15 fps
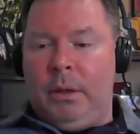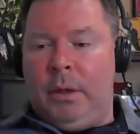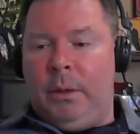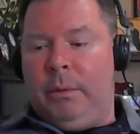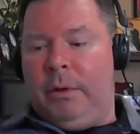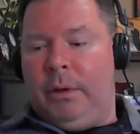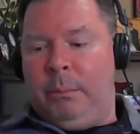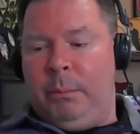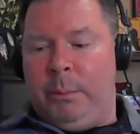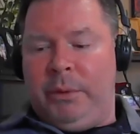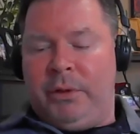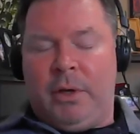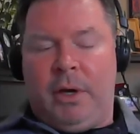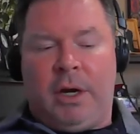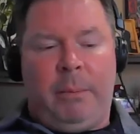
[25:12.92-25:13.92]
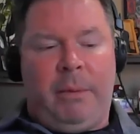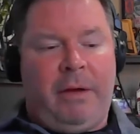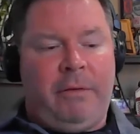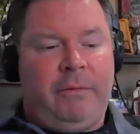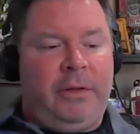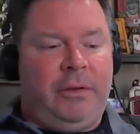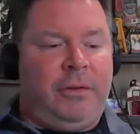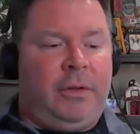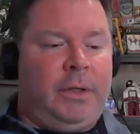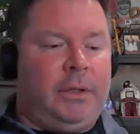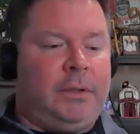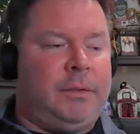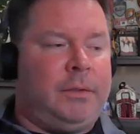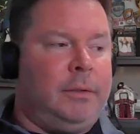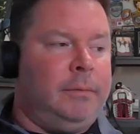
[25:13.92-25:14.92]
You know, when, when we talk about
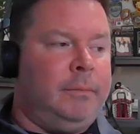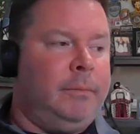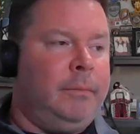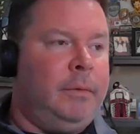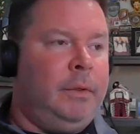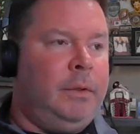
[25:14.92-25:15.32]
vigilance and